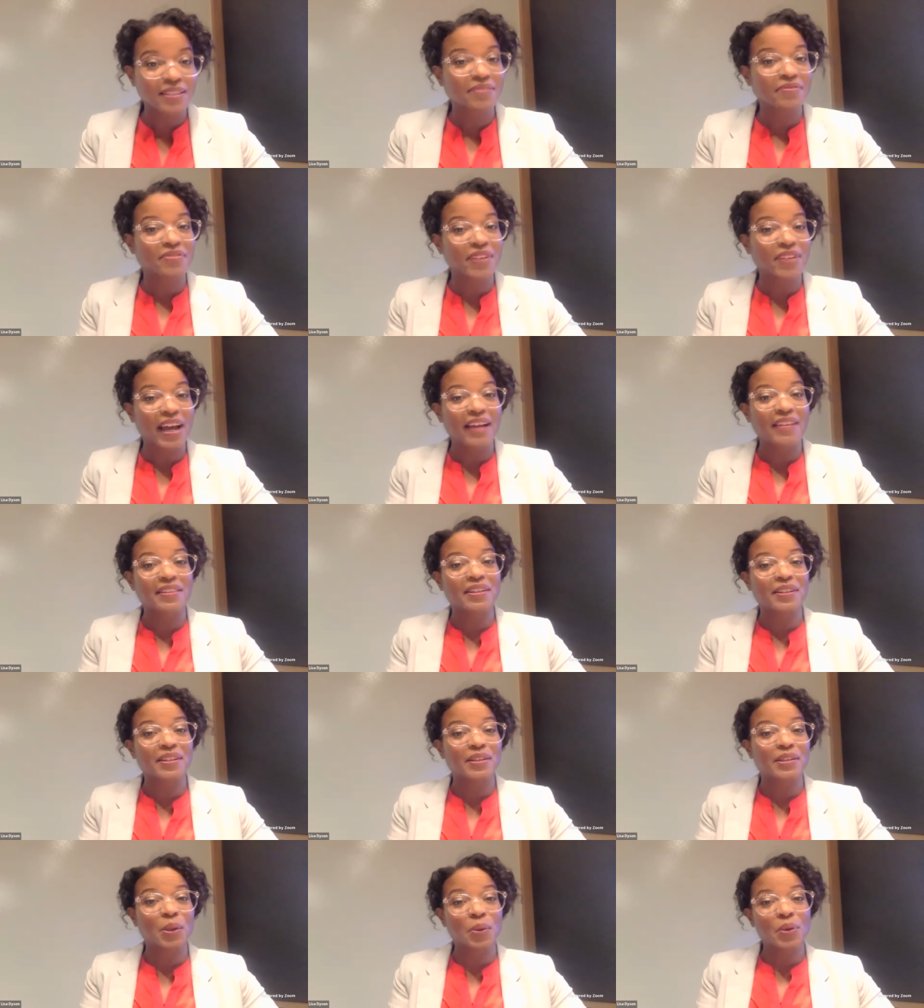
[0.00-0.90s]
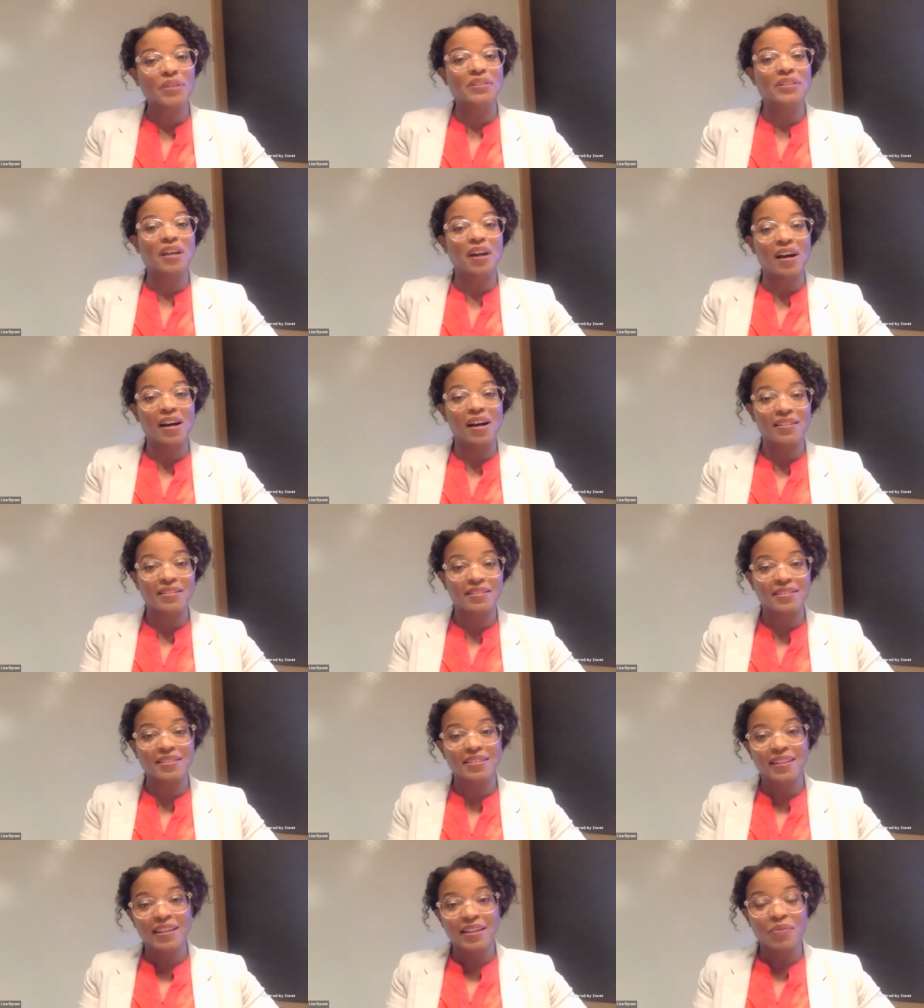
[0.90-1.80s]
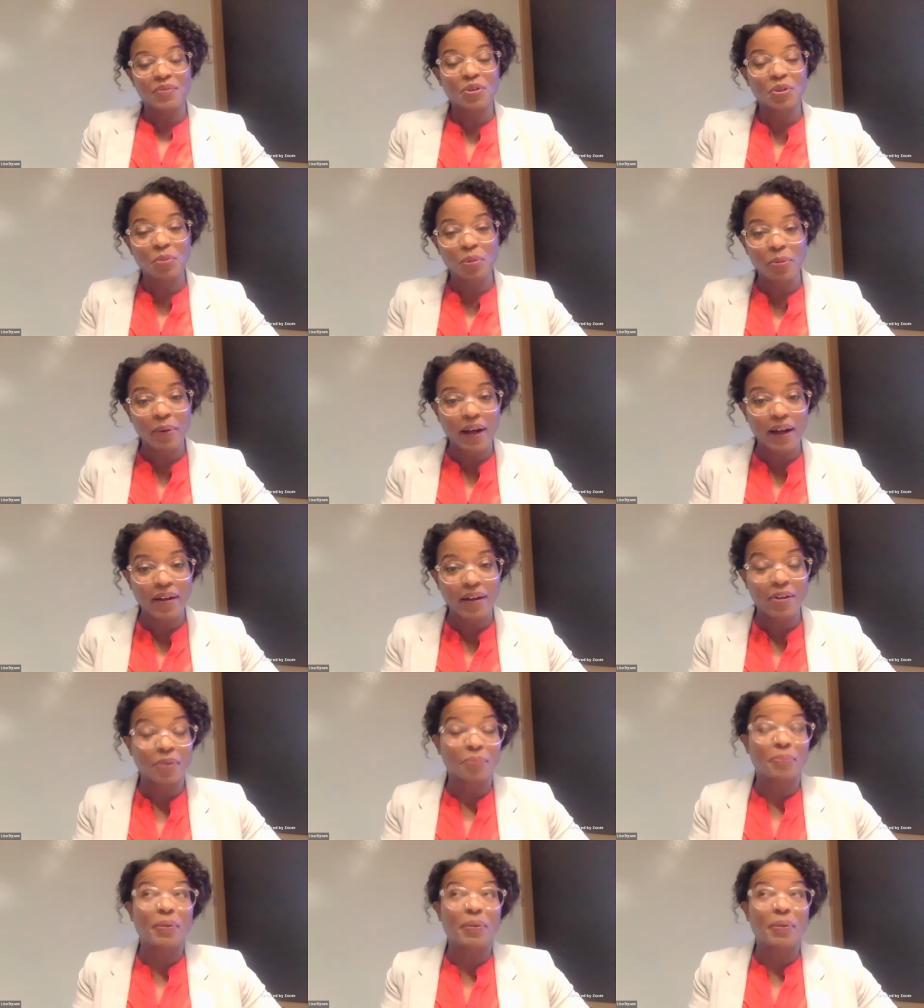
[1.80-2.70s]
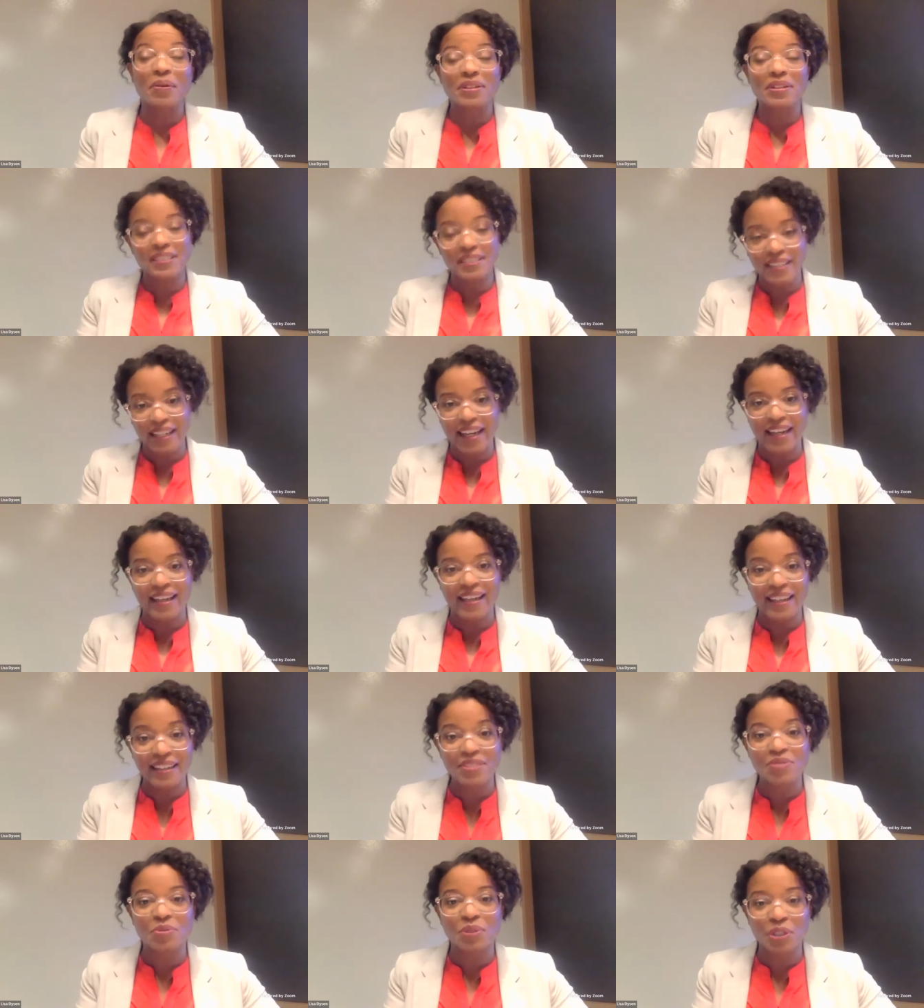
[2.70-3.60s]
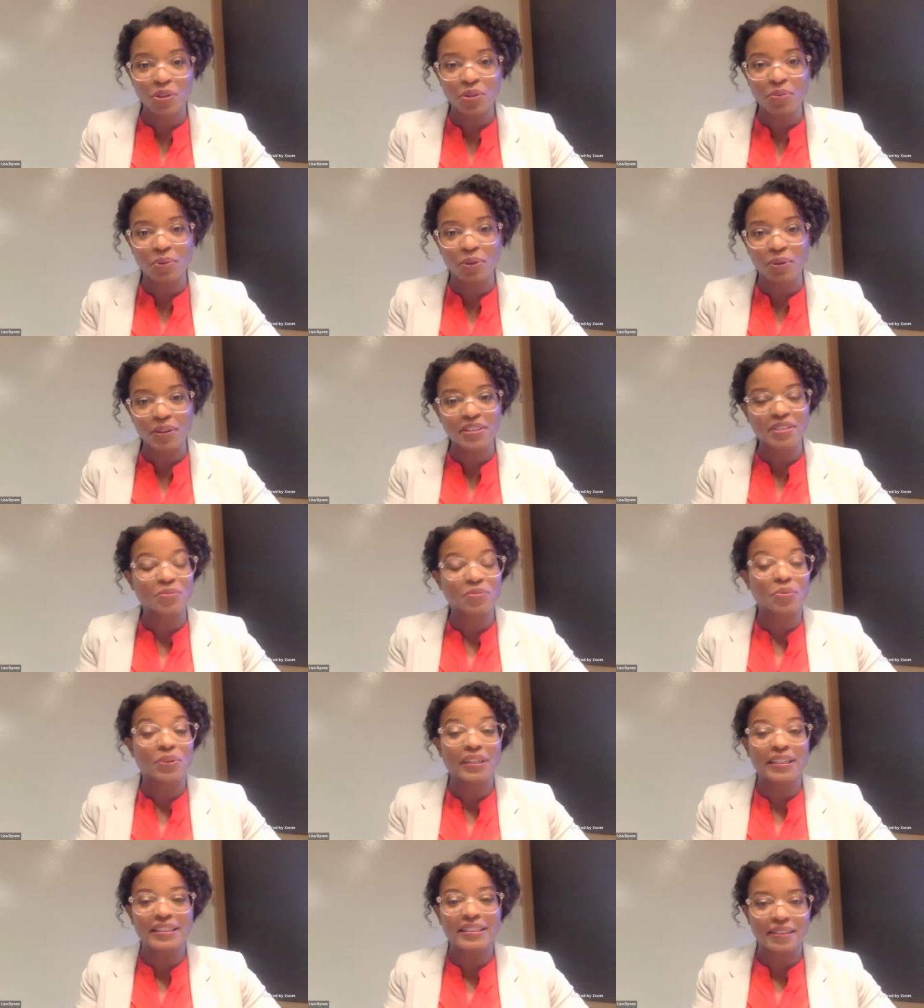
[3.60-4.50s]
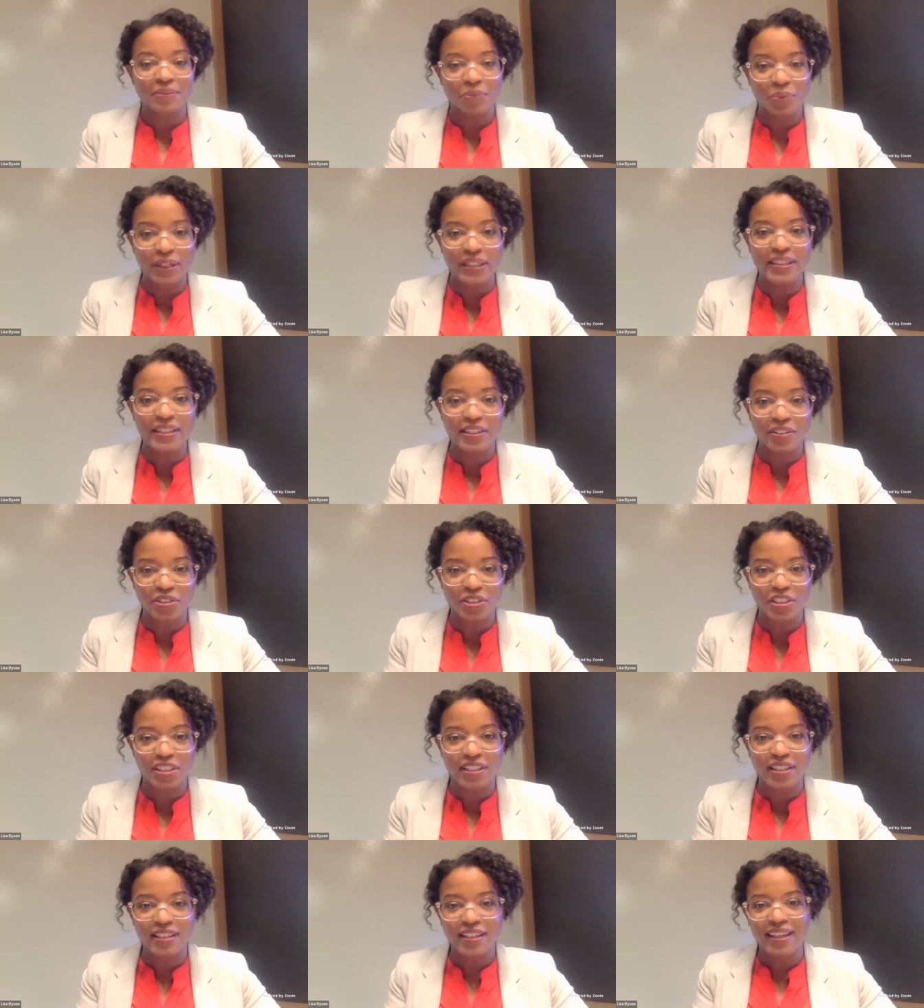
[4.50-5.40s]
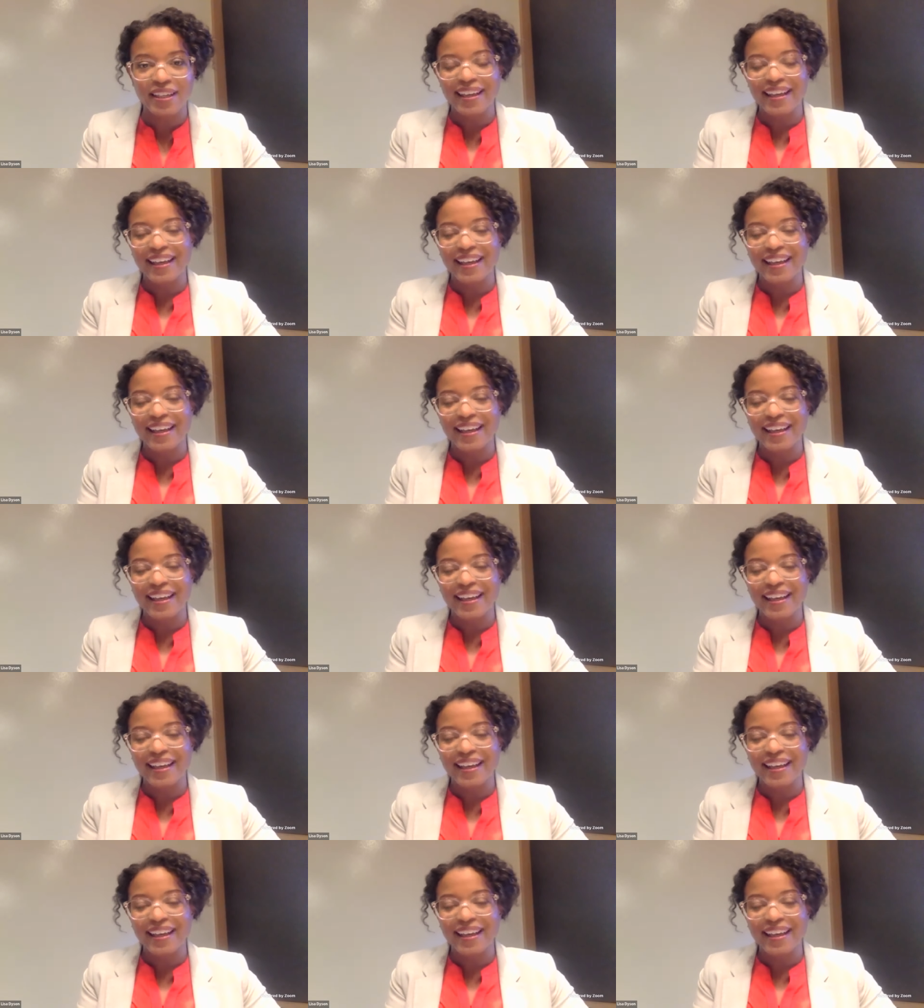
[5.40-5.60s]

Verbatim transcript: And in fact, the lowest cost renewable po- or power today is renewable. It's wind, wind energy.